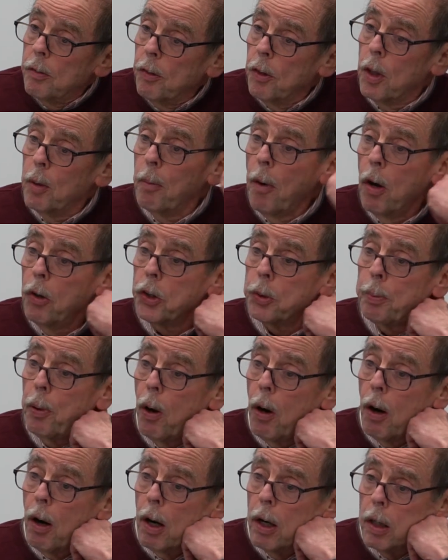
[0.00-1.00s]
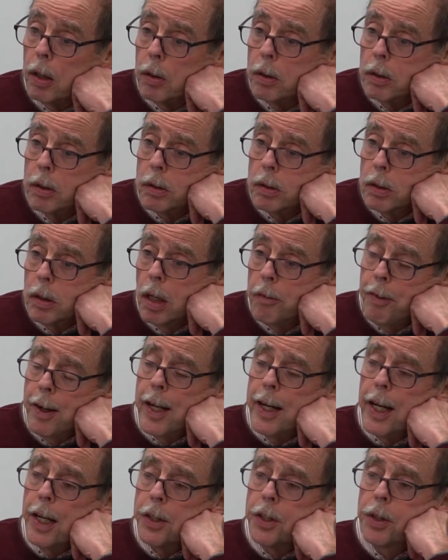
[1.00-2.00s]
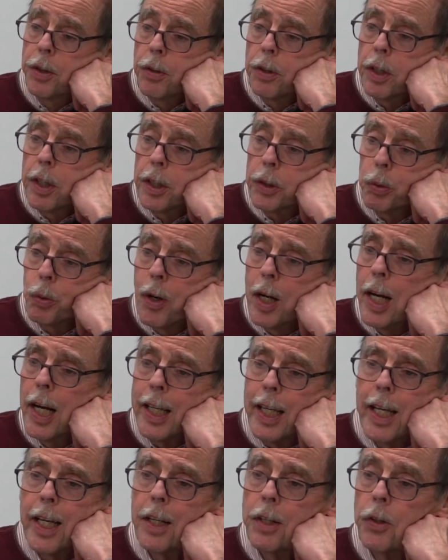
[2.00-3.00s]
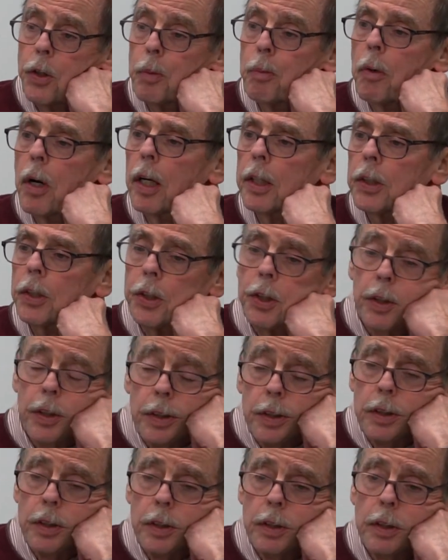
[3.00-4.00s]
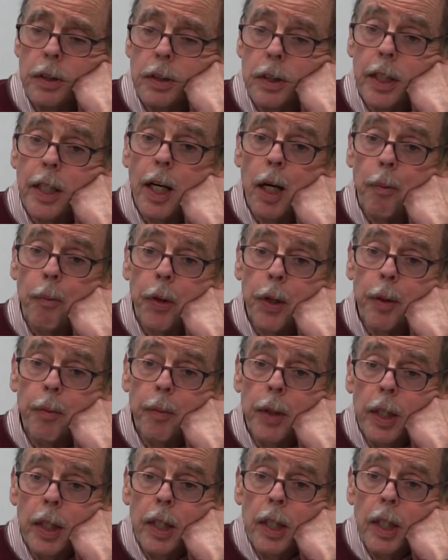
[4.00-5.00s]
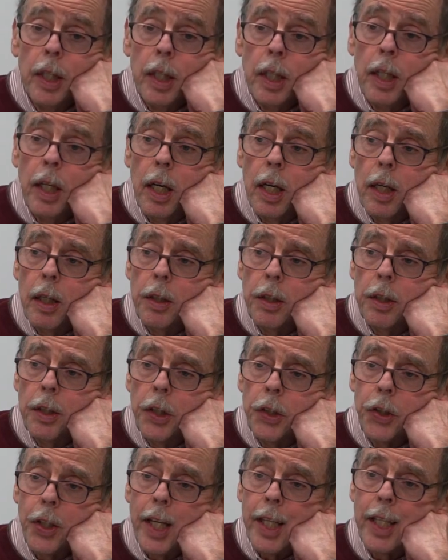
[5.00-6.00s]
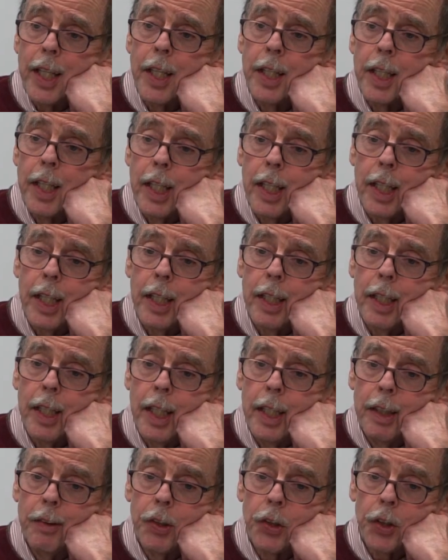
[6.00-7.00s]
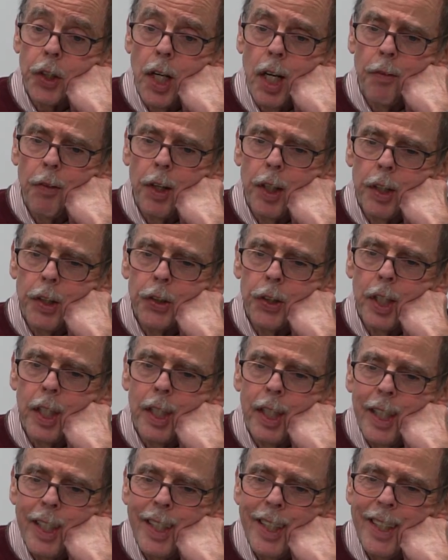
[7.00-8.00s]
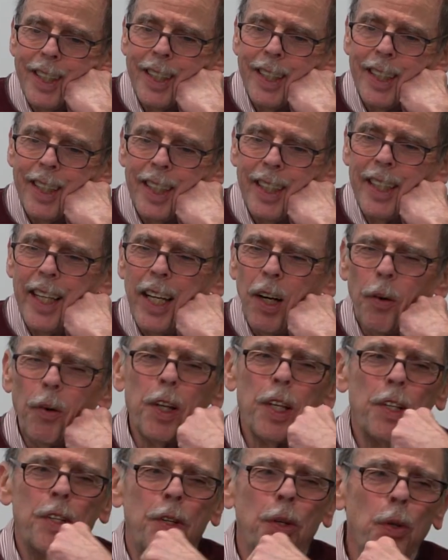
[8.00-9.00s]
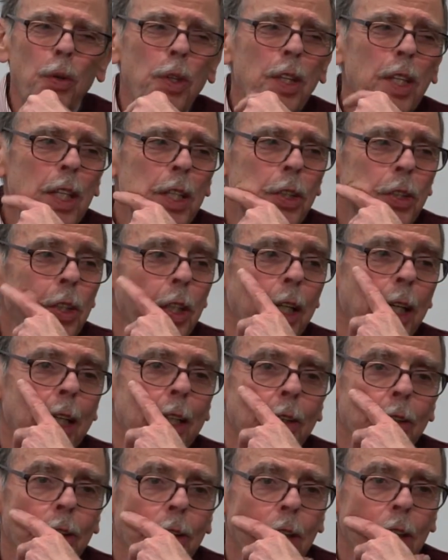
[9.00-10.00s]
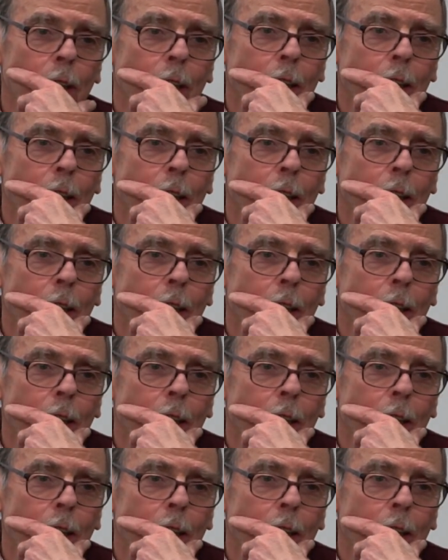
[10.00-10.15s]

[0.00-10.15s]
for the most part, I found out two things. One, I can't do much to help them. Uh, the second thing I, I, discovered is that they already do these things.